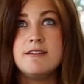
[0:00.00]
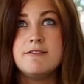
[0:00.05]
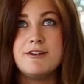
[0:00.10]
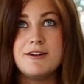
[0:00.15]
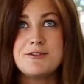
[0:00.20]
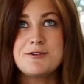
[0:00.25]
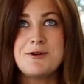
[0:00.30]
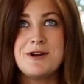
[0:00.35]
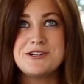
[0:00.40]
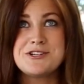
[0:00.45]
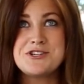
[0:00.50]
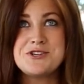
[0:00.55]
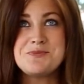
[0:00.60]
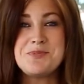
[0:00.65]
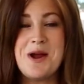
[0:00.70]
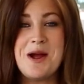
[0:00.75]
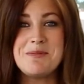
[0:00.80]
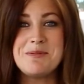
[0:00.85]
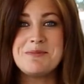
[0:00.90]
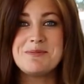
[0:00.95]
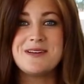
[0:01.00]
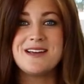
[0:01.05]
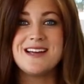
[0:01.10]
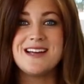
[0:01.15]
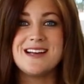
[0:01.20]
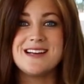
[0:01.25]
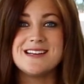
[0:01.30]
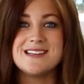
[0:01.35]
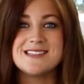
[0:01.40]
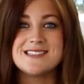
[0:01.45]
Fifth question
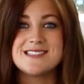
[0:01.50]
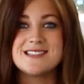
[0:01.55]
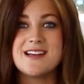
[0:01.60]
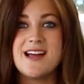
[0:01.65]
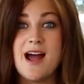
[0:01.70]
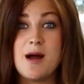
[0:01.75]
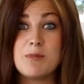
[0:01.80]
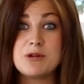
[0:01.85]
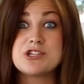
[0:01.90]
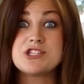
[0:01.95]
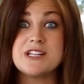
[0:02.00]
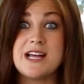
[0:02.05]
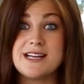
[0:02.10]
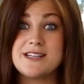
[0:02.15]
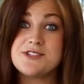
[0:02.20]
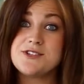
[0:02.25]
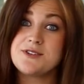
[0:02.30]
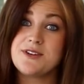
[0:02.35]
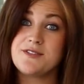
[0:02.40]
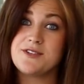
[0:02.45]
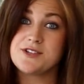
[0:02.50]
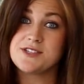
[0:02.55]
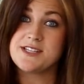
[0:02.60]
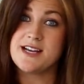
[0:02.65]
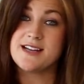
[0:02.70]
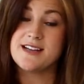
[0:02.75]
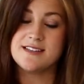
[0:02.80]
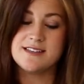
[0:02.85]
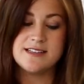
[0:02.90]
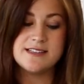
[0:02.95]
probably is, how much light do you give your
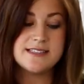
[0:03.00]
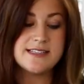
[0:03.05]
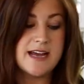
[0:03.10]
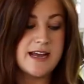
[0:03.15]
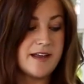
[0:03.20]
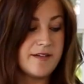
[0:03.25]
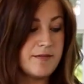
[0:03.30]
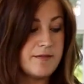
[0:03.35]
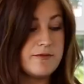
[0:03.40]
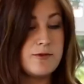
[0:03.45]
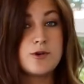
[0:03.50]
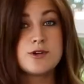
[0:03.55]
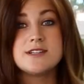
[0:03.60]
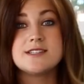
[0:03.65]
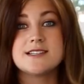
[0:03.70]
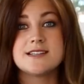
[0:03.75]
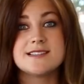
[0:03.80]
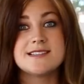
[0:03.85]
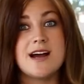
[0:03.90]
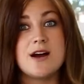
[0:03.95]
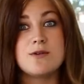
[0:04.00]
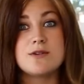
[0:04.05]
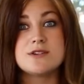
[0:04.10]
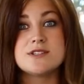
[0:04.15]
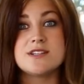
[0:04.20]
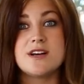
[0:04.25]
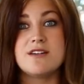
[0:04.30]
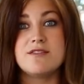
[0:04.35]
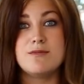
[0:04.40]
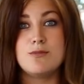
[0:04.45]
succulents? I give them four to six
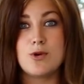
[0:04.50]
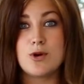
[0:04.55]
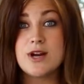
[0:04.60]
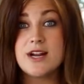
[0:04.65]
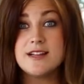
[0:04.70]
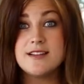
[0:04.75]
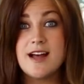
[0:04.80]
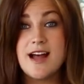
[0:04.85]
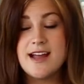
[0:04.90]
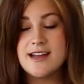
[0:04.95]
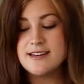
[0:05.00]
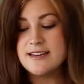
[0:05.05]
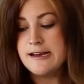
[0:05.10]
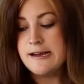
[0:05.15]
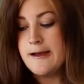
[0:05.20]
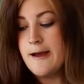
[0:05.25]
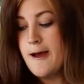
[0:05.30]
hours of morning light.